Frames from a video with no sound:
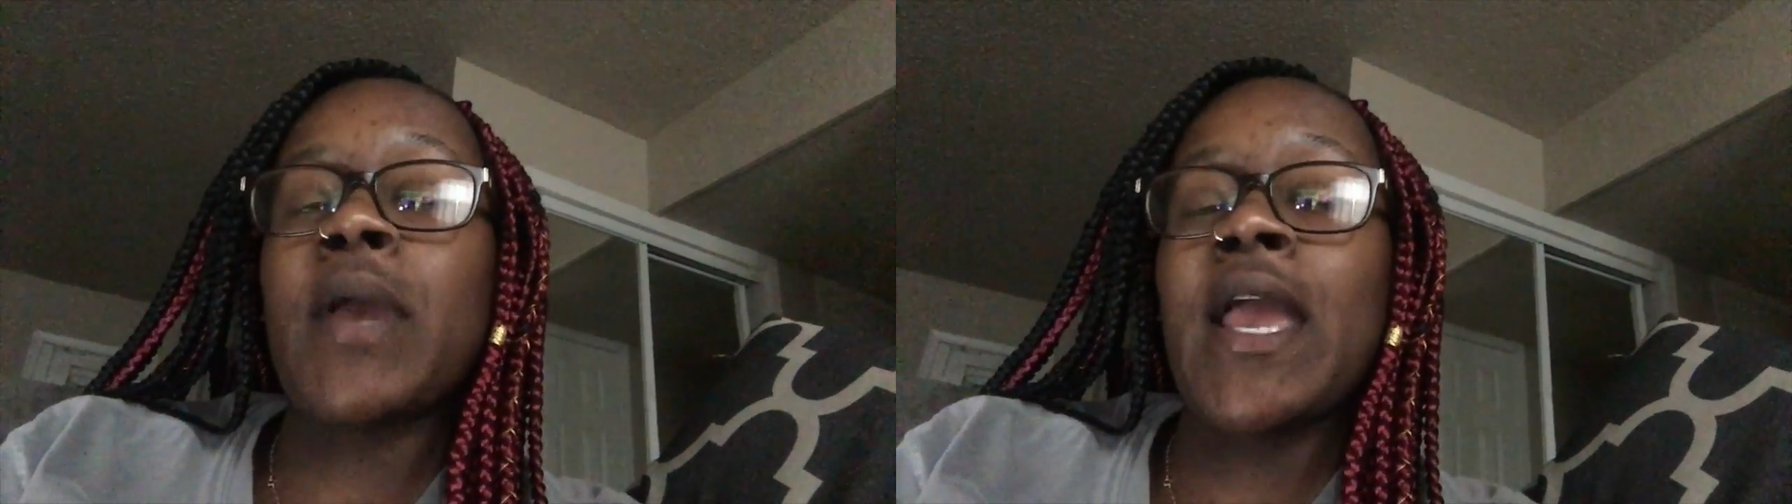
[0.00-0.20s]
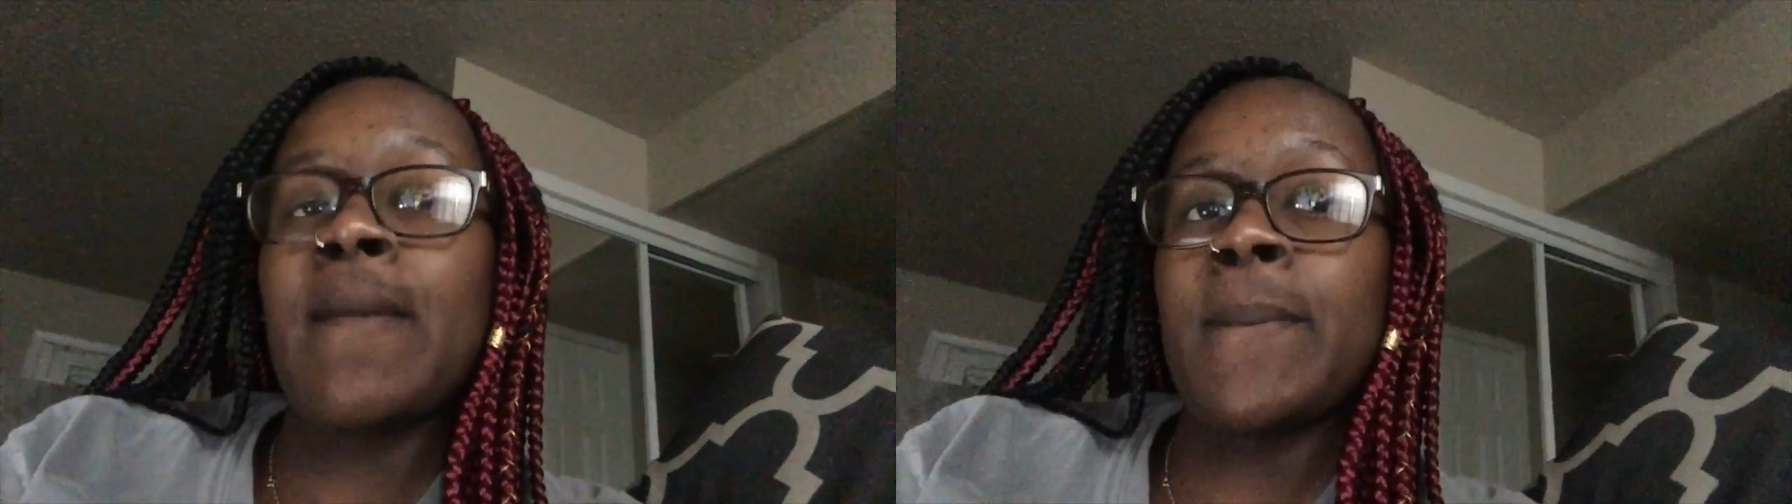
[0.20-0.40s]

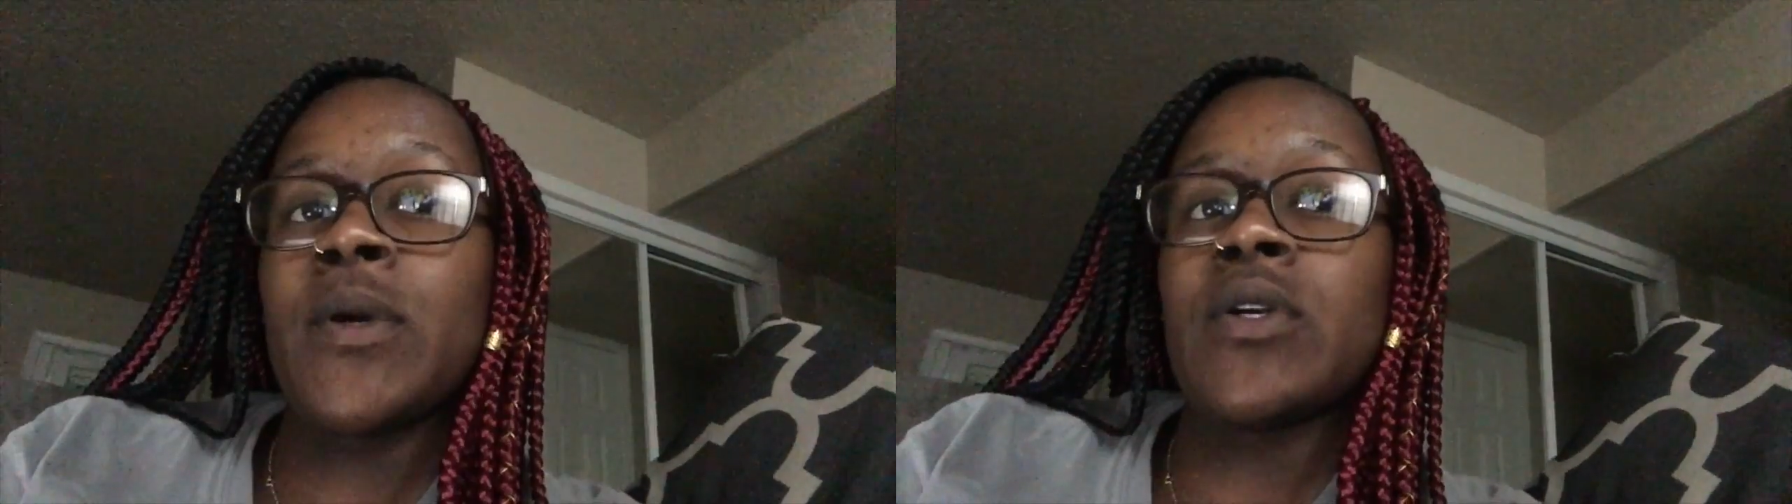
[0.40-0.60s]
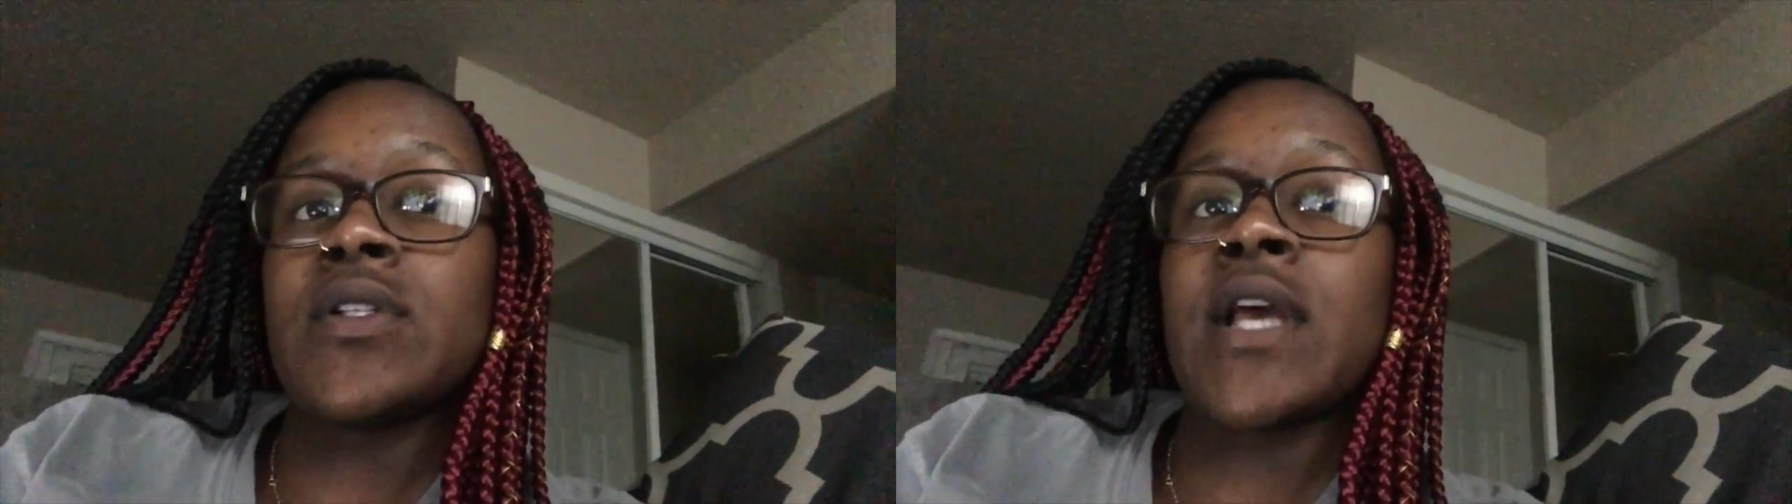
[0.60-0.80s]

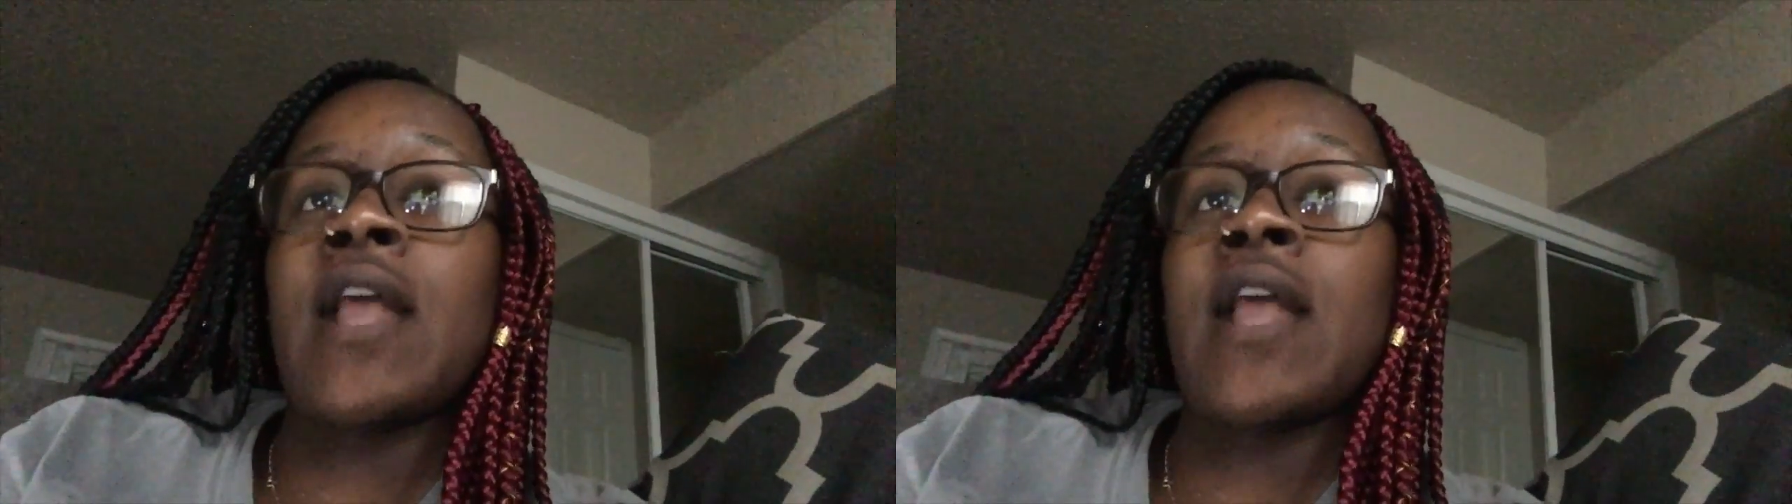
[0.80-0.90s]
papers